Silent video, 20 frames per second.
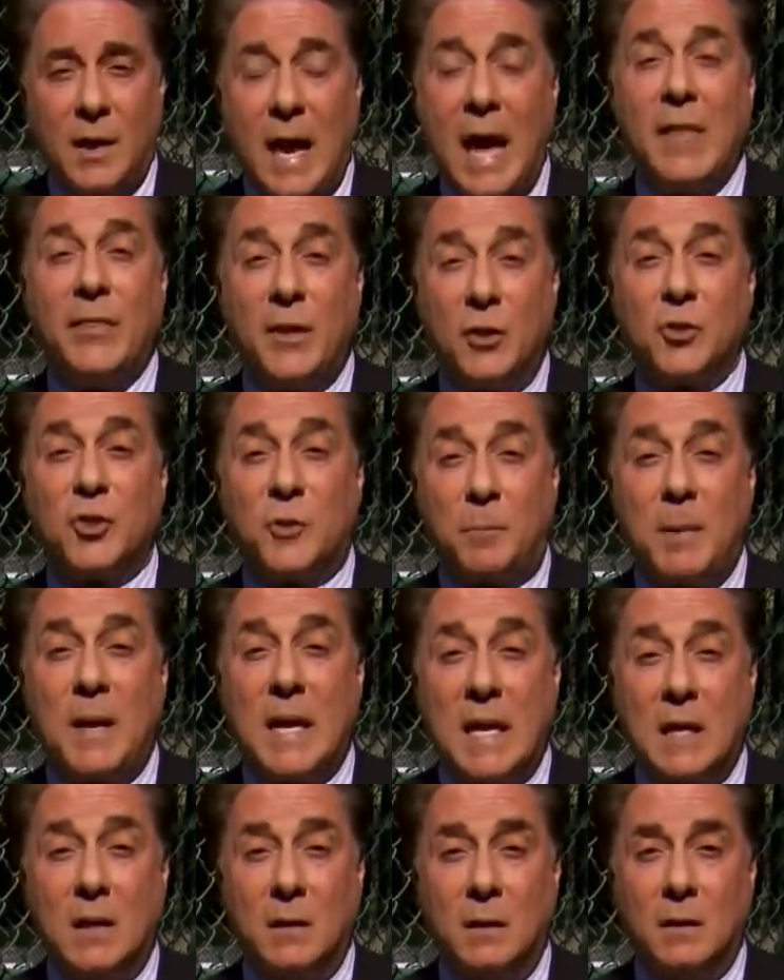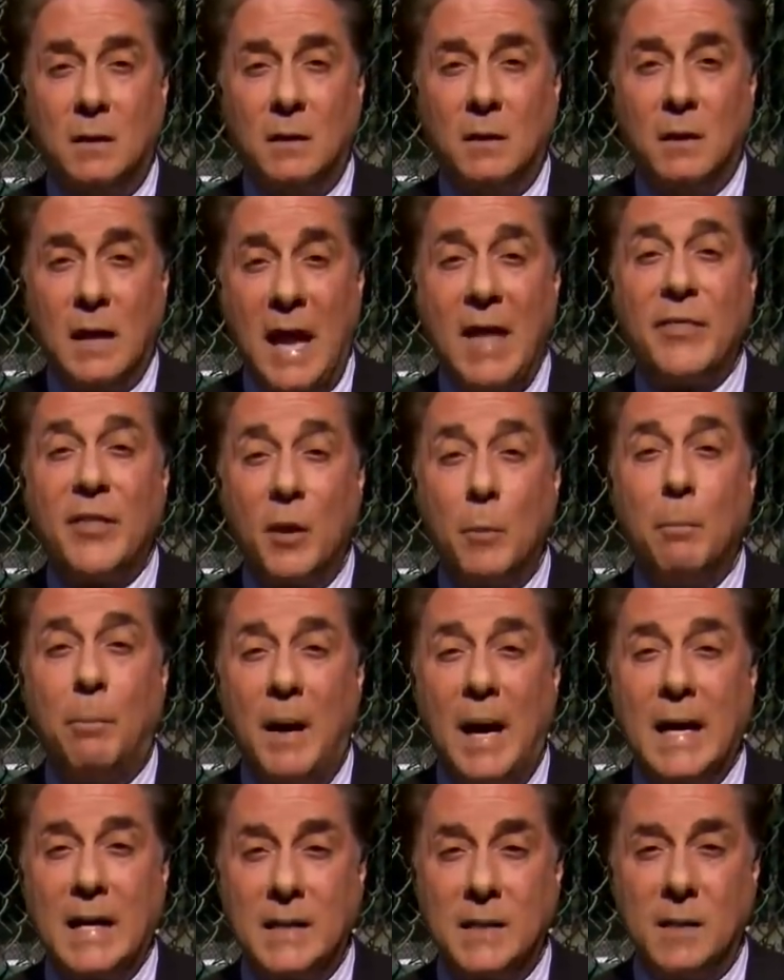and their speed and their
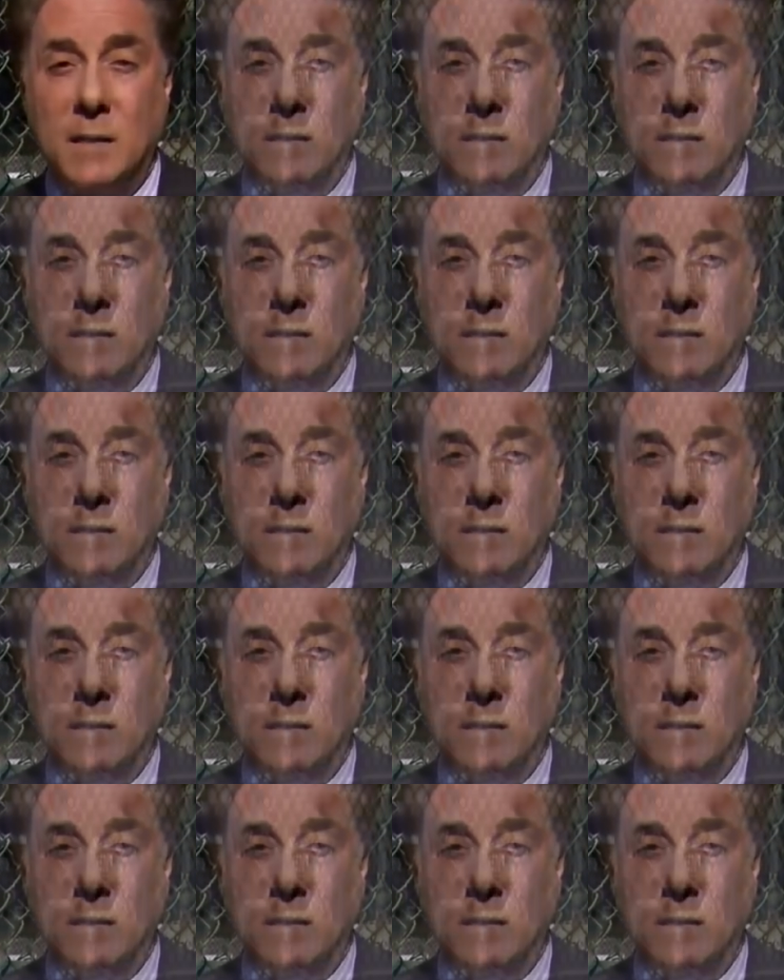bite.